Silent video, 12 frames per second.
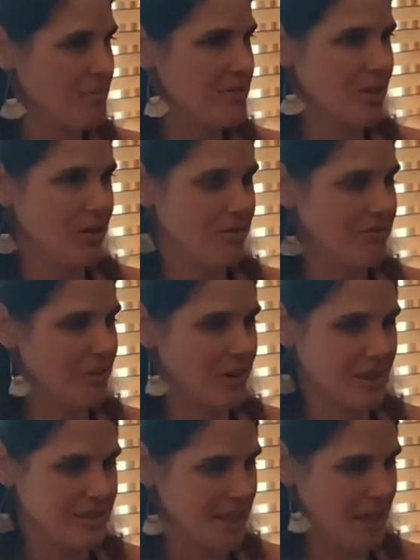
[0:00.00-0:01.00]
So for
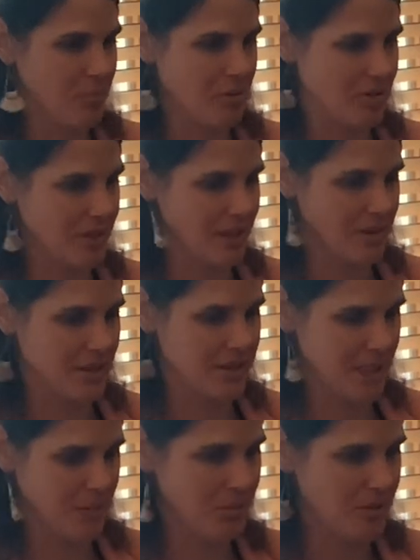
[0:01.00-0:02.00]
example, another
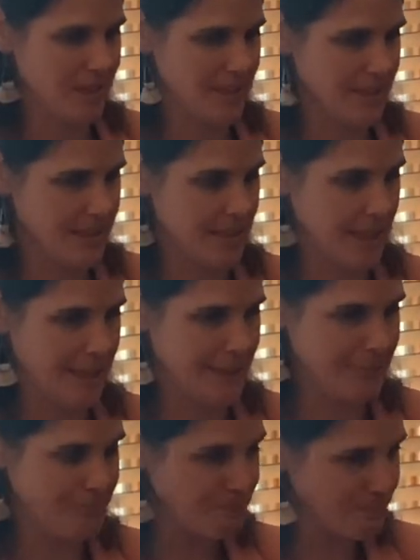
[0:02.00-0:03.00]
example is
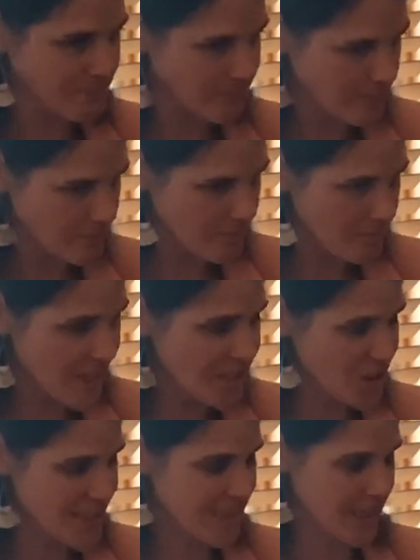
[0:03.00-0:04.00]

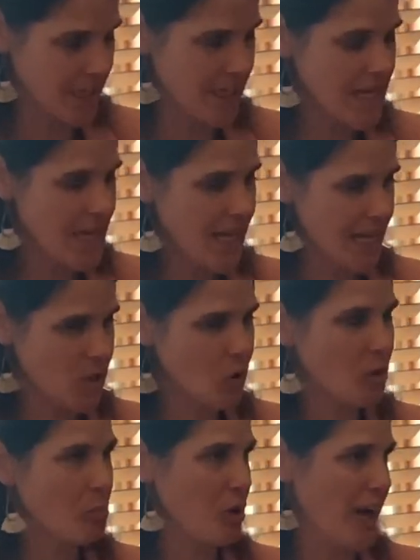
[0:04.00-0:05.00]
just to
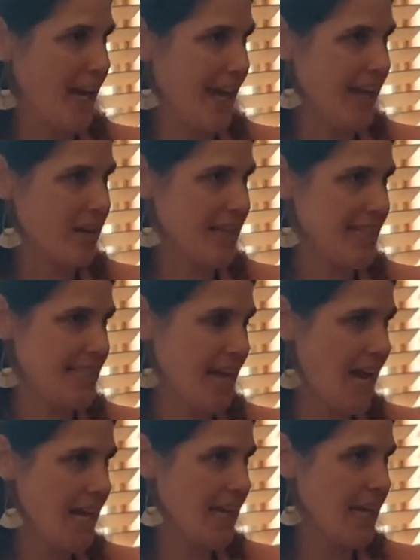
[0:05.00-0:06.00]
incorporate a healthy
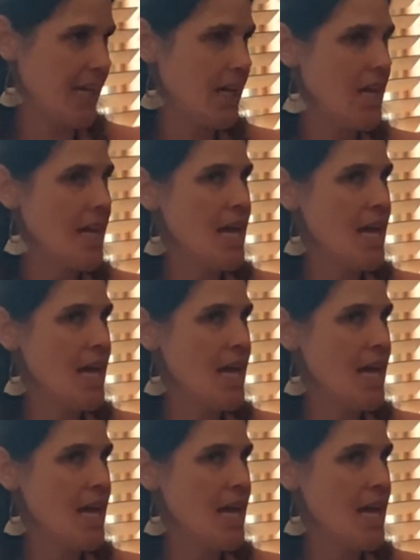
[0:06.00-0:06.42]
diet.